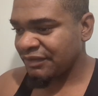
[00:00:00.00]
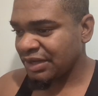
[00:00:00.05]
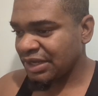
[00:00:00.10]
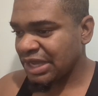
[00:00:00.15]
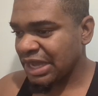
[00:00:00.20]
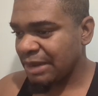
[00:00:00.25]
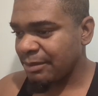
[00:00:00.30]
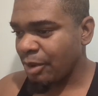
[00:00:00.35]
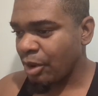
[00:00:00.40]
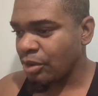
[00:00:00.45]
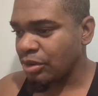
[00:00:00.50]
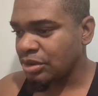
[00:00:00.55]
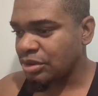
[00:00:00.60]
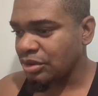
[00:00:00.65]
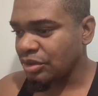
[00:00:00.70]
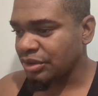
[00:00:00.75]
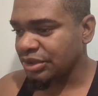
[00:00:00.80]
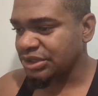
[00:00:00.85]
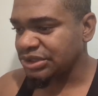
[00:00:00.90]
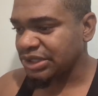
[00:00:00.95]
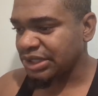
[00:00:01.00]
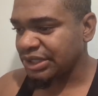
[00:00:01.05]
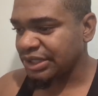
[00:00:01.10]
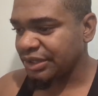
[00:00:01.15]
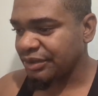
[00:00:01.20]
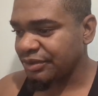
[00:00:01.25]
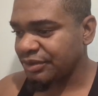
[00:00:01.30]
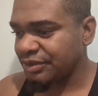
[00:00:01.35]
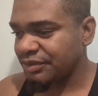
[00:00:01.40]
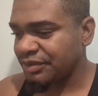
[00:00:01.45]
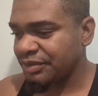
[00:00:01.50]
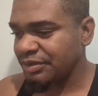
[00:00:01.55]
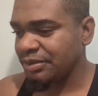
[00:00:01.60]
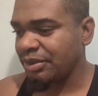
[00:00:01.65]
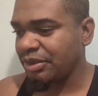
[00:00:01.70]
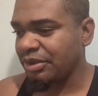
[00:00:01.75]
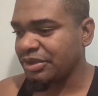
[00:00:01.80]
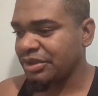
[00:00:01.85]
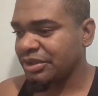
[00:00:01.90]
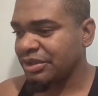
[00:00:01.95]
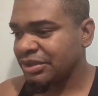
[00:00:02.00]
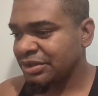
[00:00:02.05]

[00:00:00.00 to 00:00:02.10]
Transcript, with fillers: Carbon is in there. Good.